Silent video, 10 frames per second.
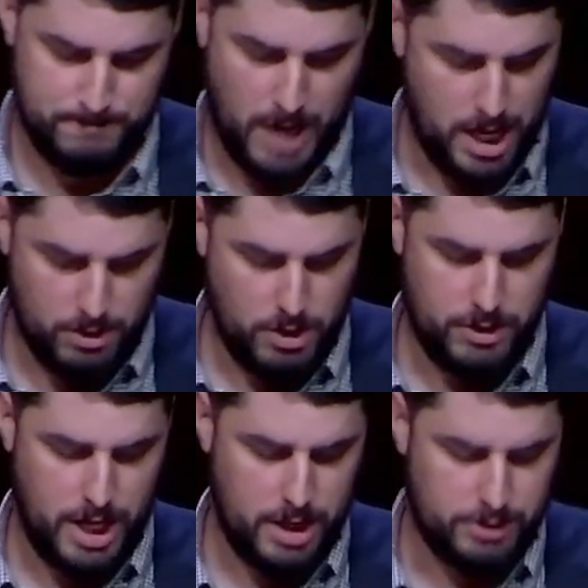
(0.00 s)
I don't know
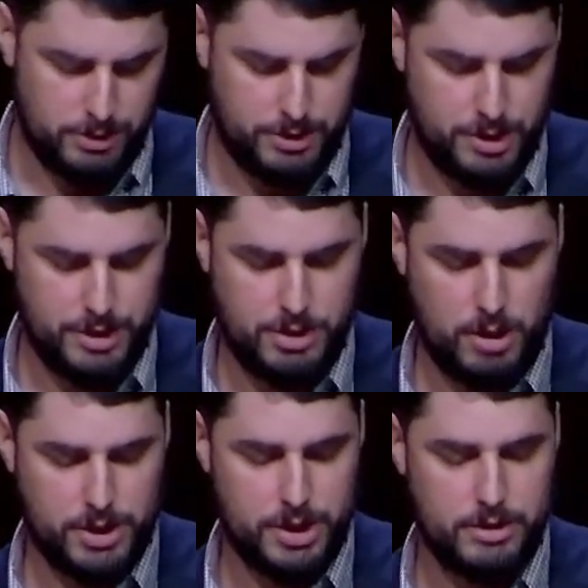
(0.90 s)
the answers to these
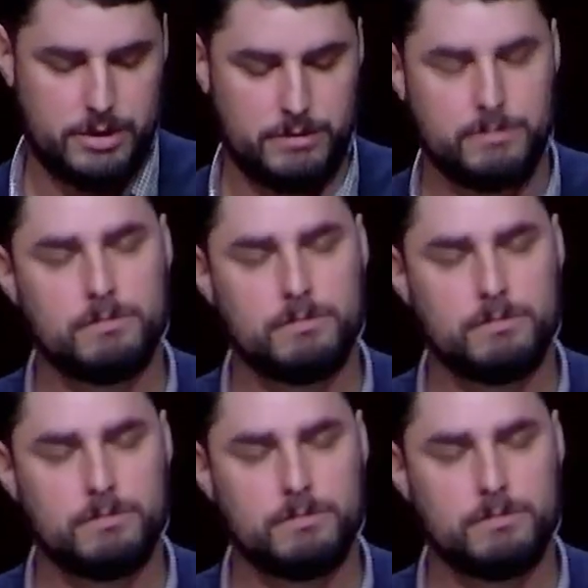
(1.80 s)
questions.